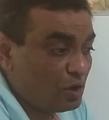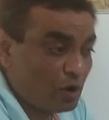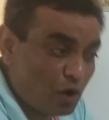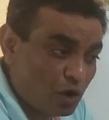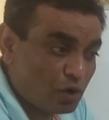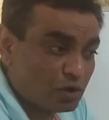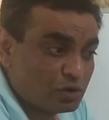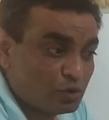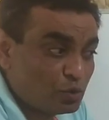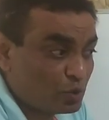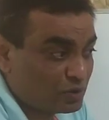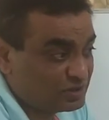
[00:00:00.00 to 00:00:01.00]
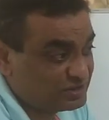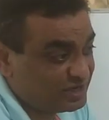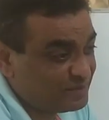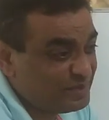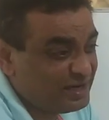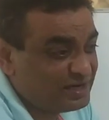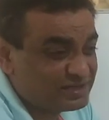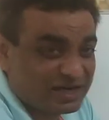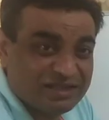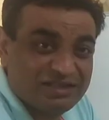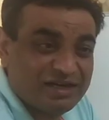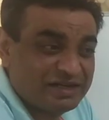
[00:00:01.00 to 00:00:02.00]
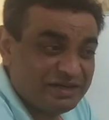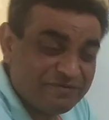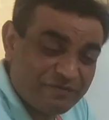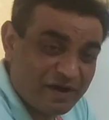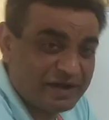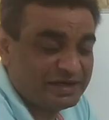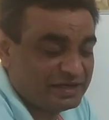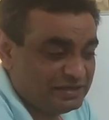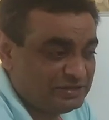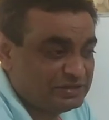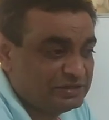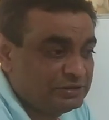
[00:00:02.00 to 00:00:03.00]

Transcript: or root locus terminates either at infinite